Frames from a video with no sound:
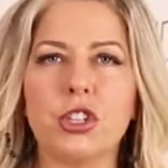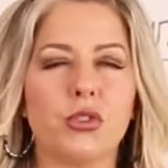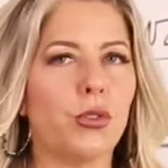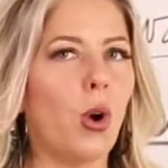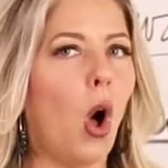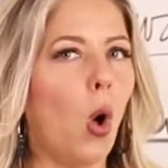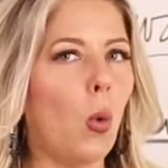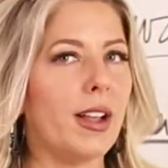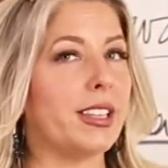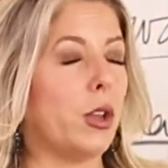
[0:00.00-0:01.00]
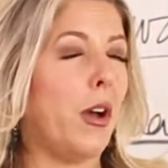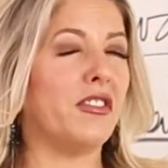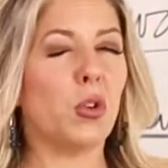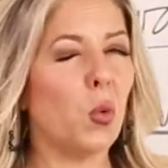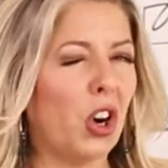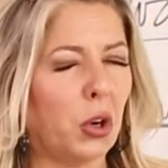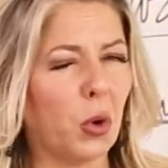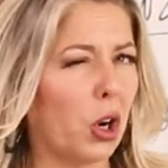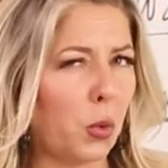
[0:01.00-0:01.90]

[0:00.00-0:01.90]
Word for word: true always that you have to work, work,